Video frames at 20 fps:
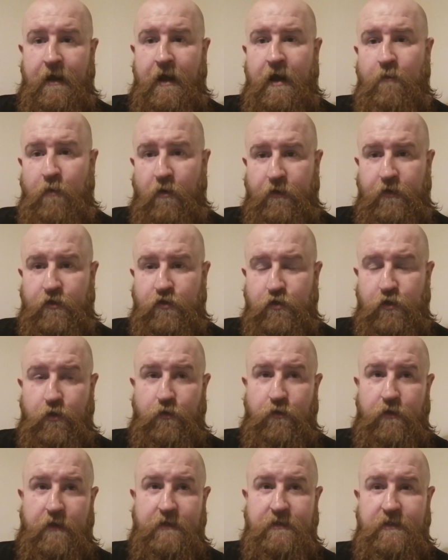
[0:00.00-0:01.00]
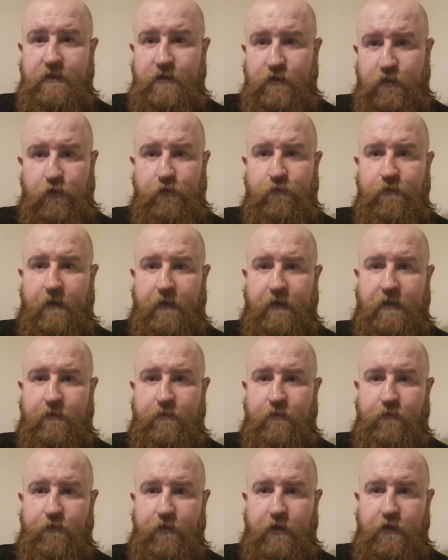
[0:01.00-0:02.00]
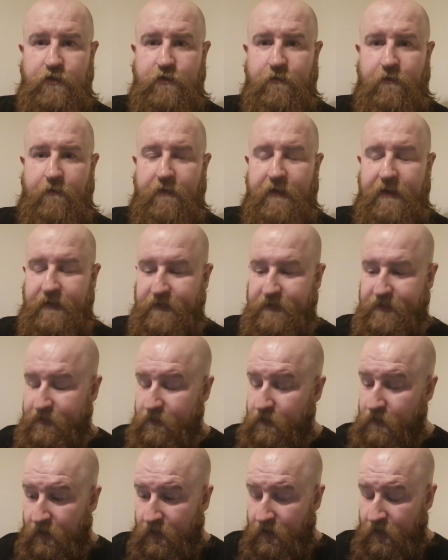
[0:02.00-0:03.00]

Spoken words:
and what the truth is 2 very different versions of events.